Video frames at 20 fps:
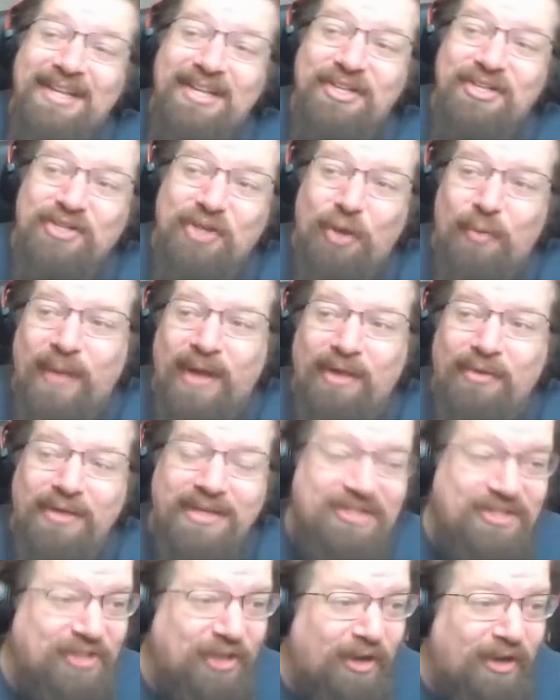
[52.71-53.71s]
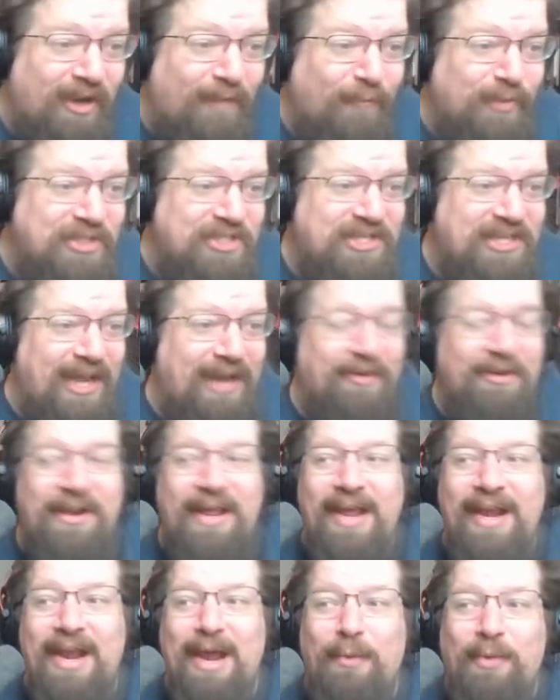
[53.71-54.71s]
So, well, let's start off with standard,
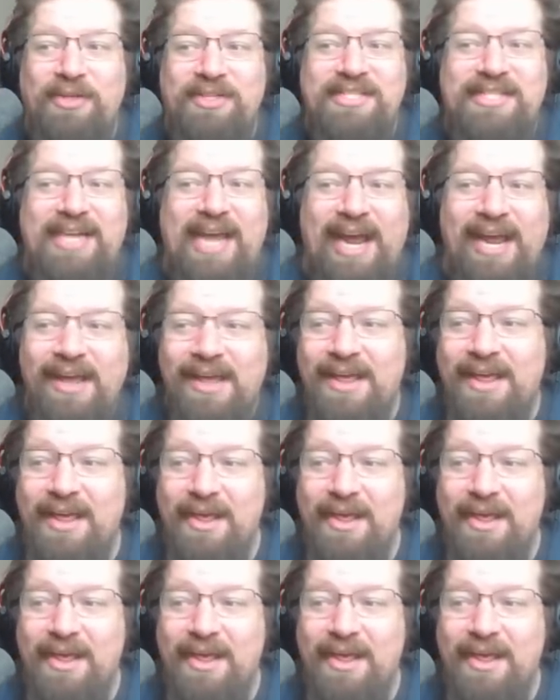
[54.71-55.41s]
and I will say